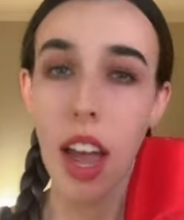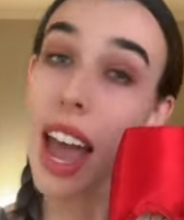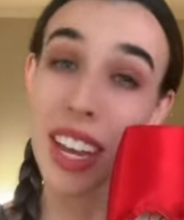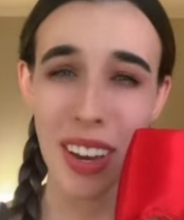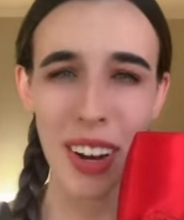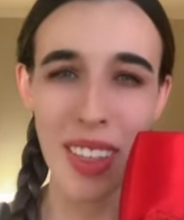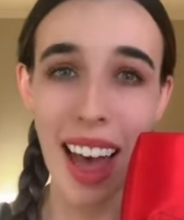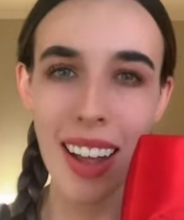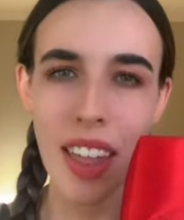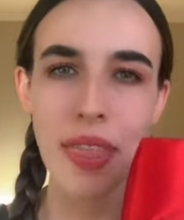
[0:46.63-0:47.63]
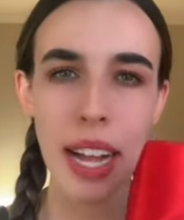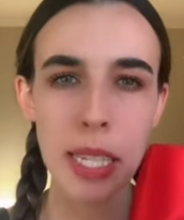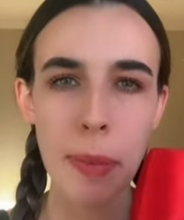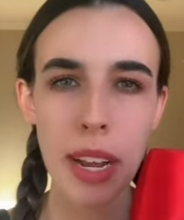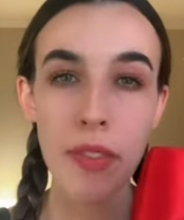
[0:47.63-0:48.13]
You hear that? That's
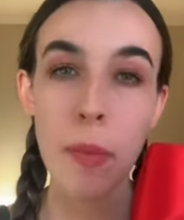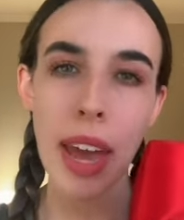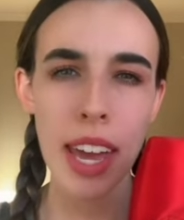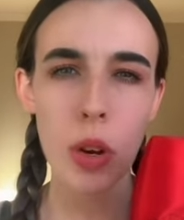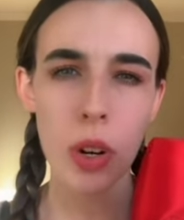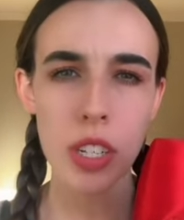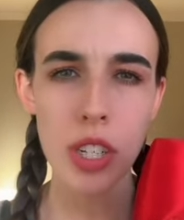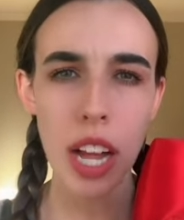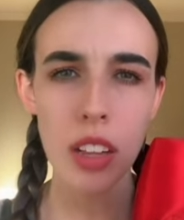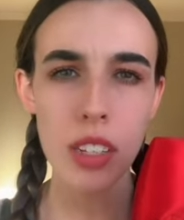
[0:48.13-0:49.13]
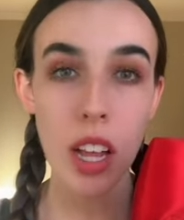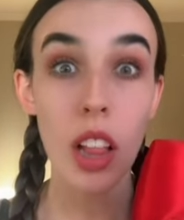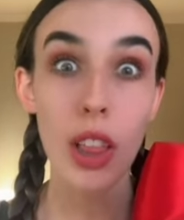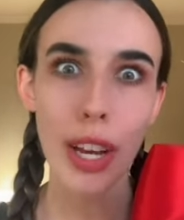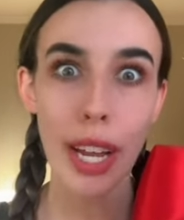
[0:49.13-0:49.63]
made from acorn shells.
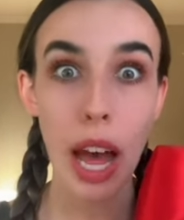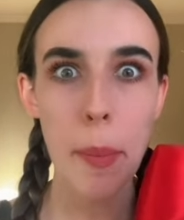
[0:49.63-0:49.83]
Look it up.